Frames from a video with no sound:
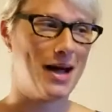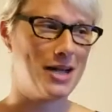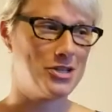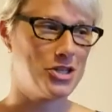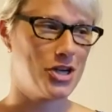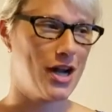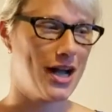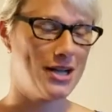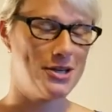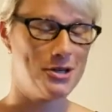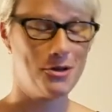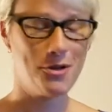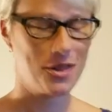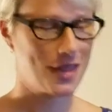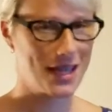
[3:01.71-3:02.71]
I try
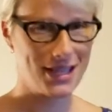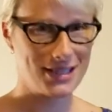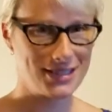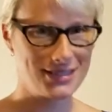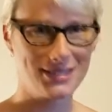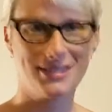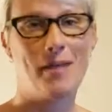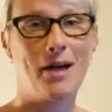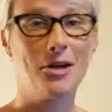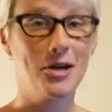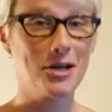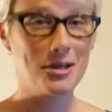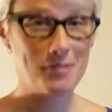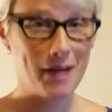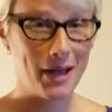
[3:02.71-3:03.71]
new things. I
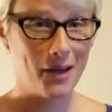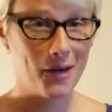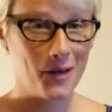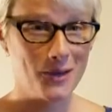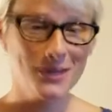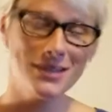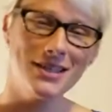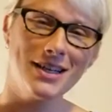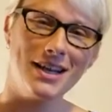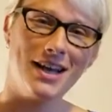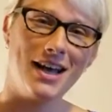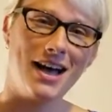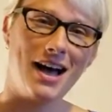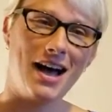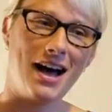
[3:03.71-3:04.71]
cook on my own.
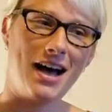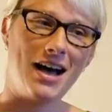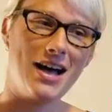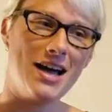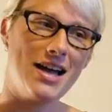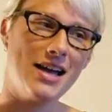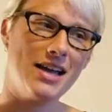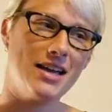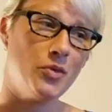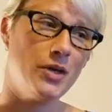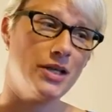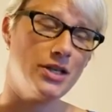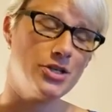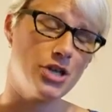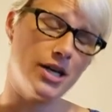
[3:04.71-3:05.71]
I
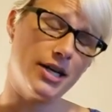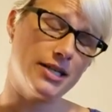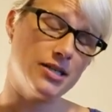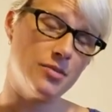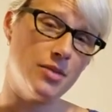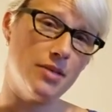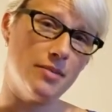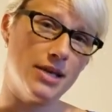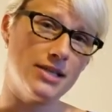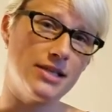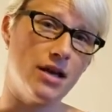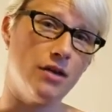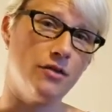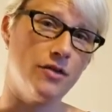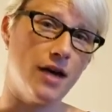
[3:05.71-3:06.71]
really try not to beat
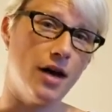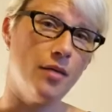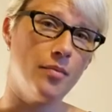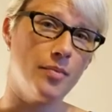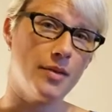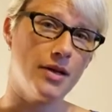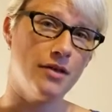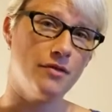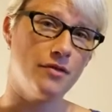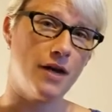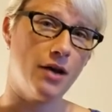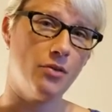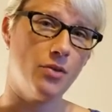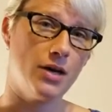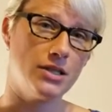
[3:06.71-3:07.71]
myself up if
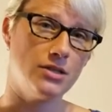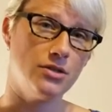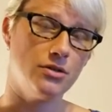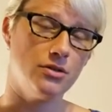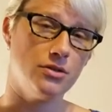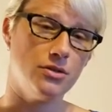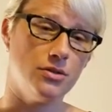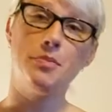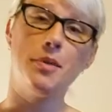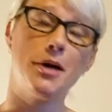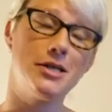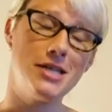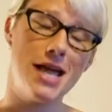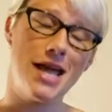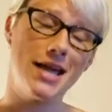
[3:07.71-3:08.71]
I want to
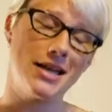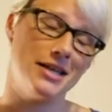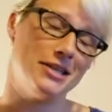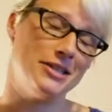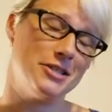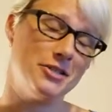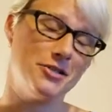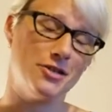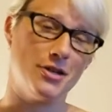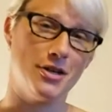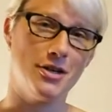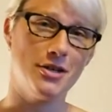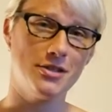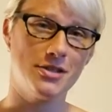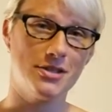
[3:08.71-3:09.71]
partake in
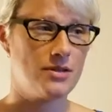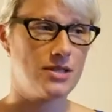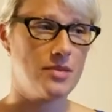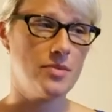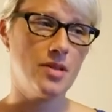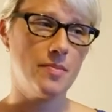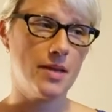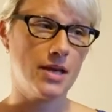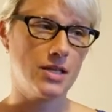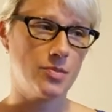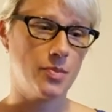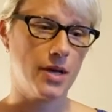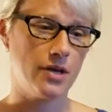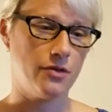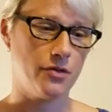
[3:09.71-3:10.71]
desserts. Some of the biggest
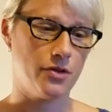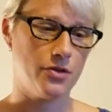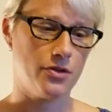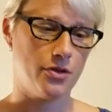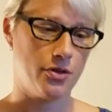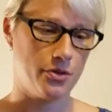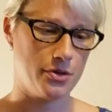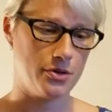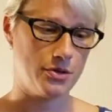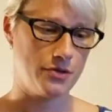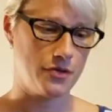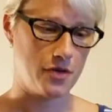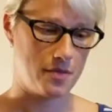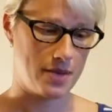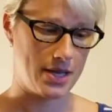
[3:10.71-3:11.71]
breakthroughs
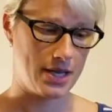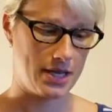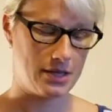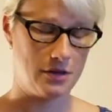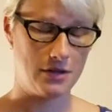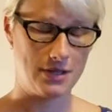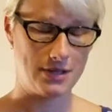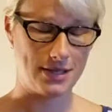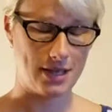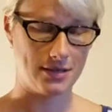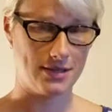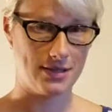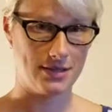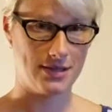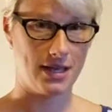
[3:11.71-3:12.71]
for me, I know this
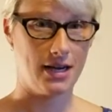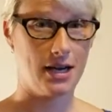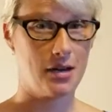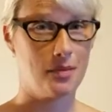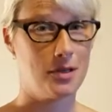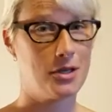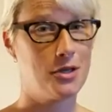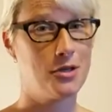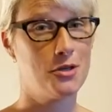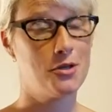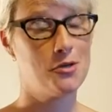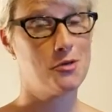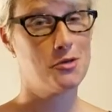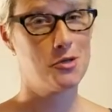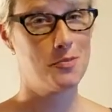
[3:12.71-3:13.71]
sounds insane, I'm a
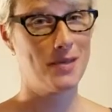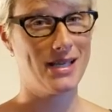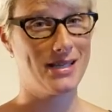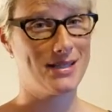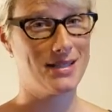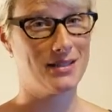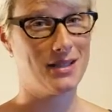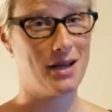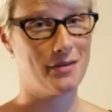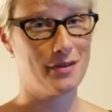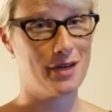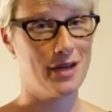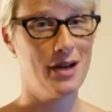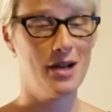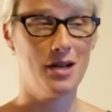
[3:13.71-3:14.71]
huge pizza
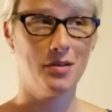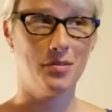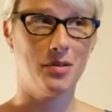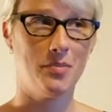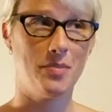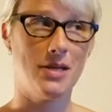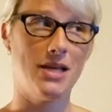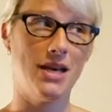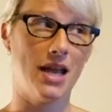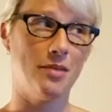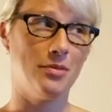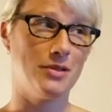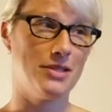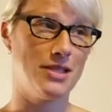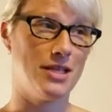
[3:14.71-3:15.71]
lover, but being
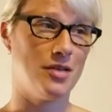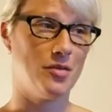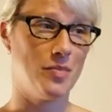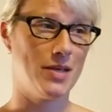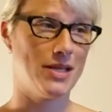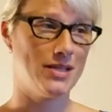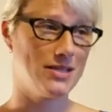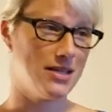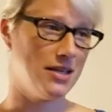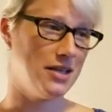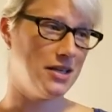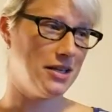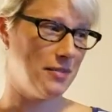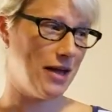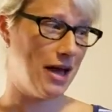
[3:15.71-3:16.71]
able to eat
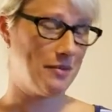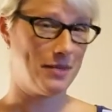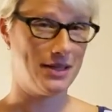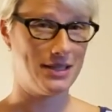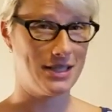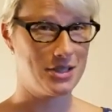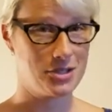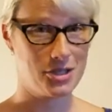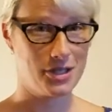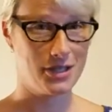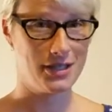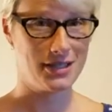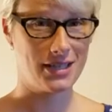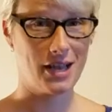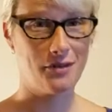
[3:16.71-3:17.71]
pizza at my leisure
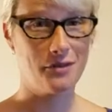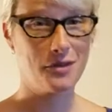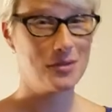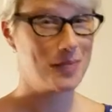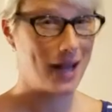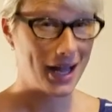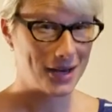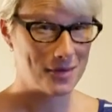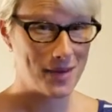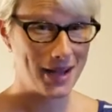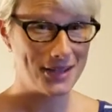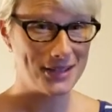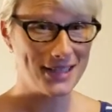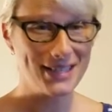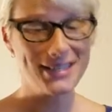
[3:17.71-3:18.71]
and not feel bad
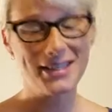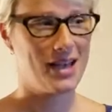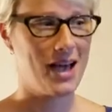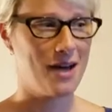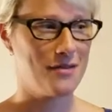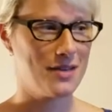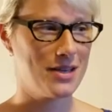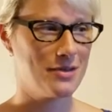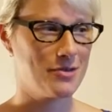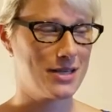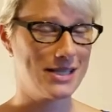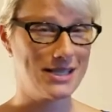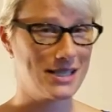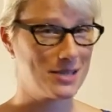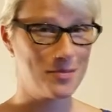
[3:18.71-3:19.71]
about it, having
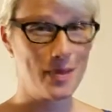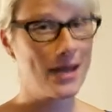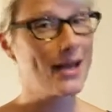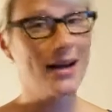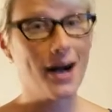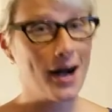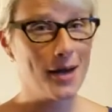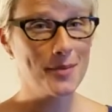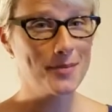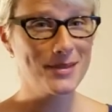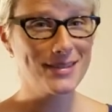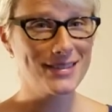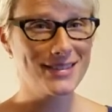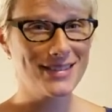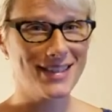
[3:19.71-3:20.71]
Reese's Big
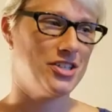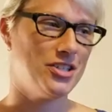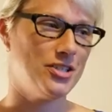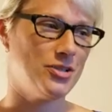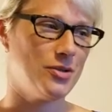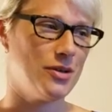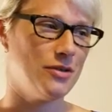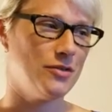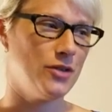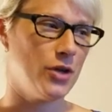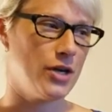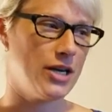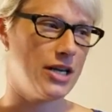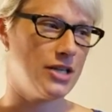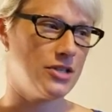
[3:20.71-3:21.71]
Cups, just sort of
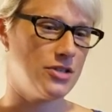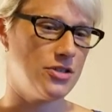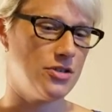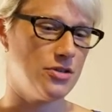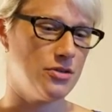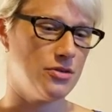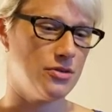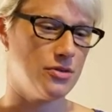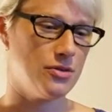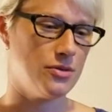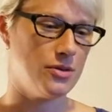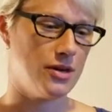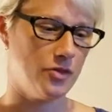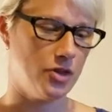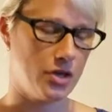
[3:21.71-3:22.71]
learning
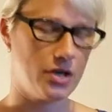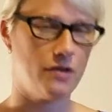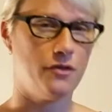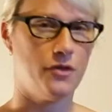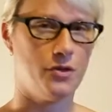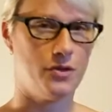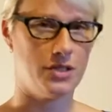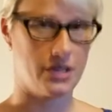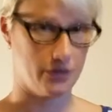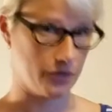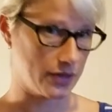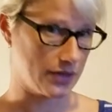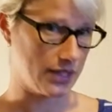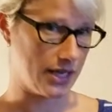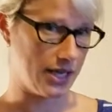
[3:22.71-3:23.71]
to look at food
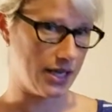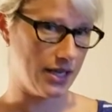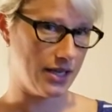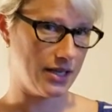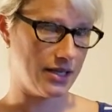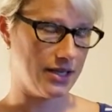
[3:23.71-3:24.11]
differently